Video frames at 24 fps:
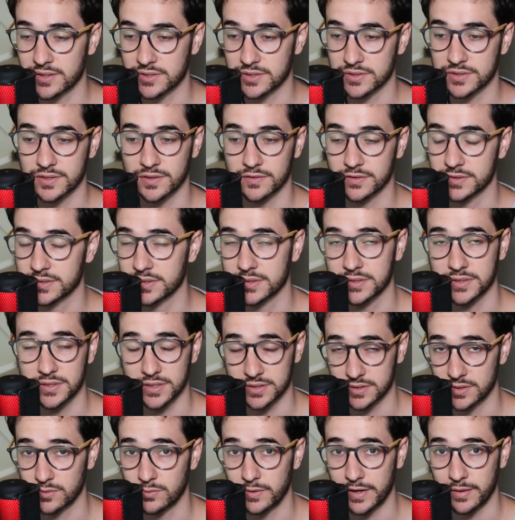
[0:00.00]
extra services
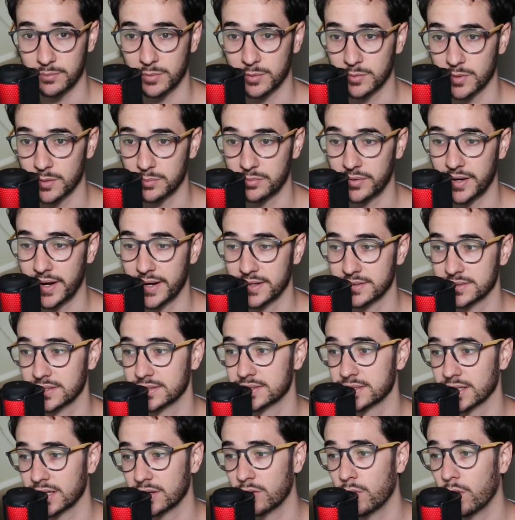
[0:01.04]
just to ramp up the price.
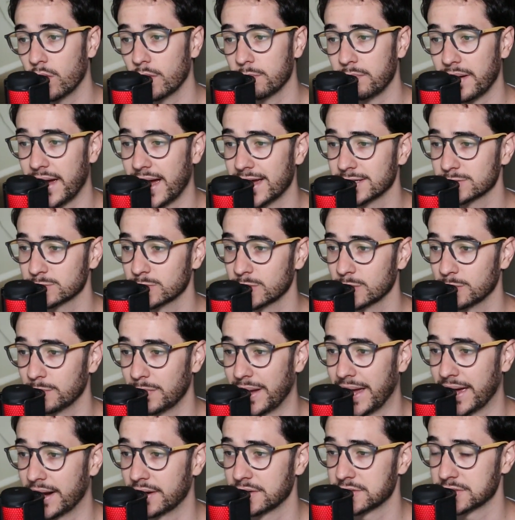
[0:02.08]
It's a core password
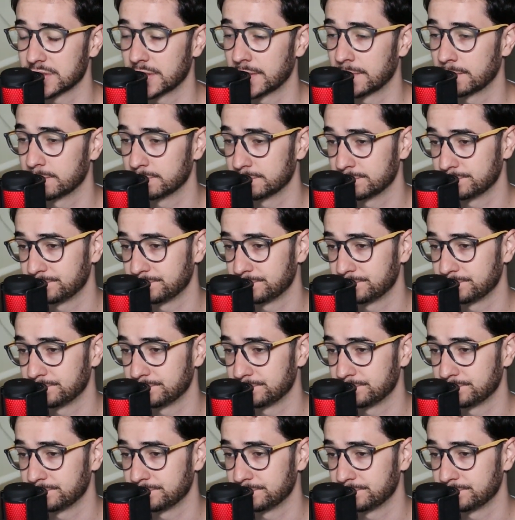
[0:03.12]
manager